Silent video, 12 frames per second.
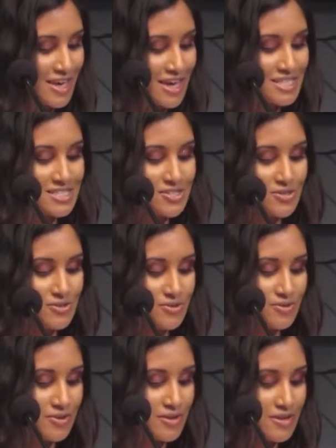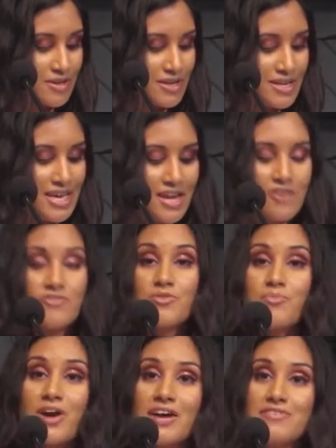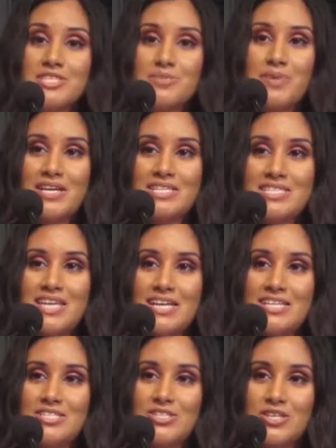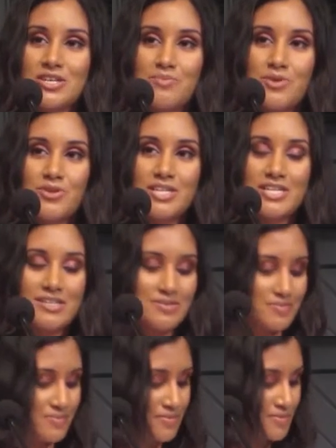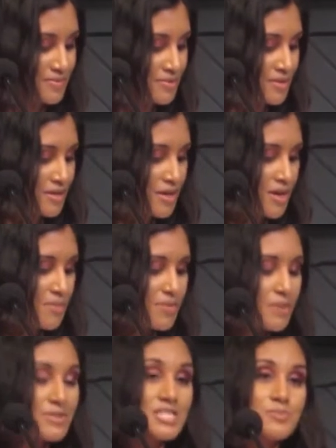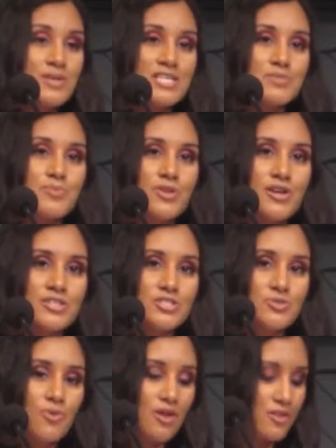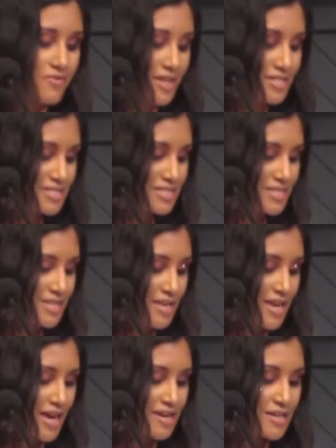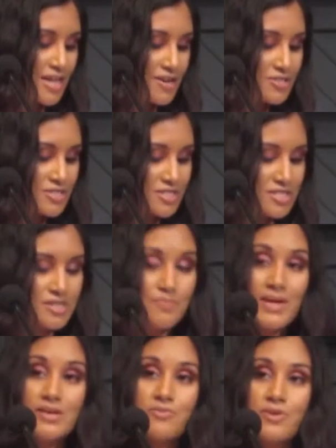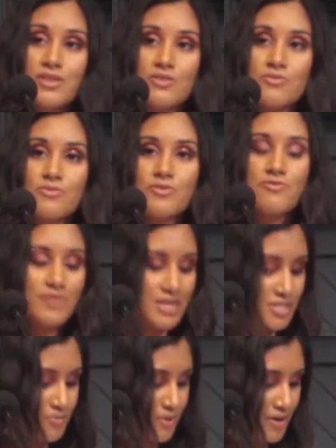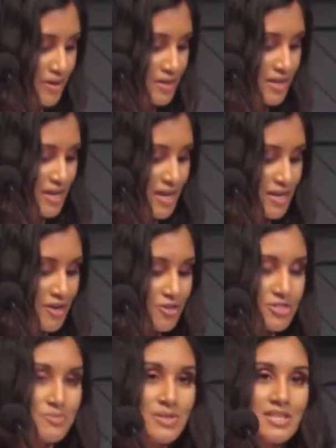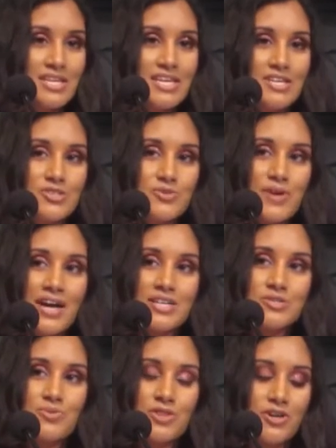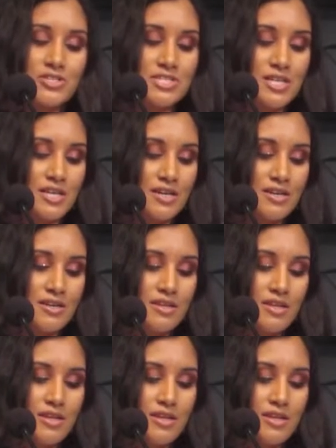and to get out of the private space and into the community. Public space belongs to all of us and allows us to debate with, reflect upon, and ultimately interact with our city.